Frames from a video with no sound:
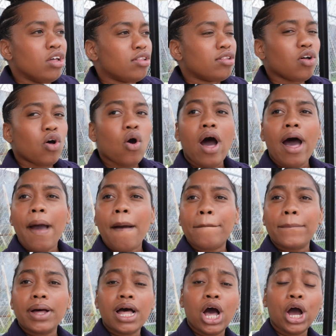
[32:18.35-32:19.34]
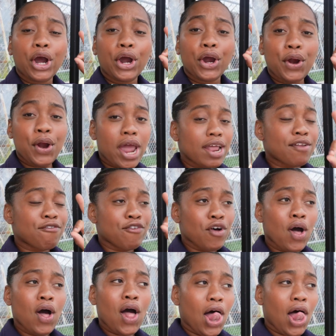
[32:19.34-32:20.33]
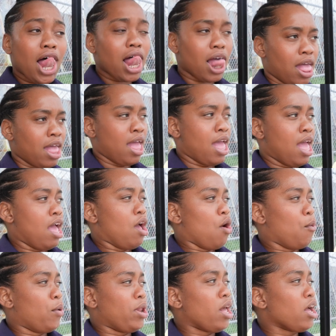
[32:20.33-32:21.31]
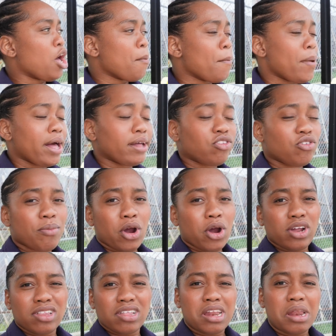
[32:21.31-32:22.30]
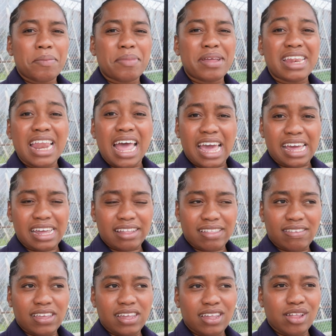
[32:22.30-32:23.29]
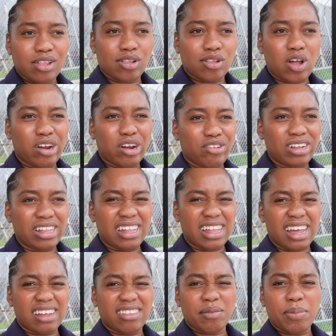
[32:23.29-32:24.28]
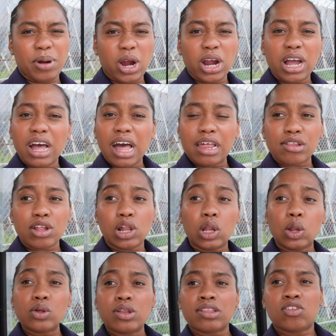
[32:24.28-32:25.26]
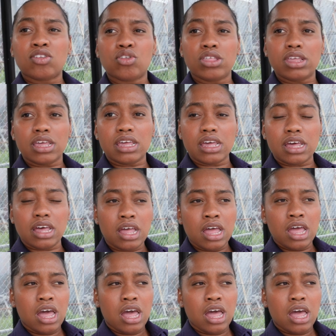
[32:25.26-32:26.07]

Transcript: So I'm grateful. When I come back tomorrow, it's going to be night. So I really like to park as close to the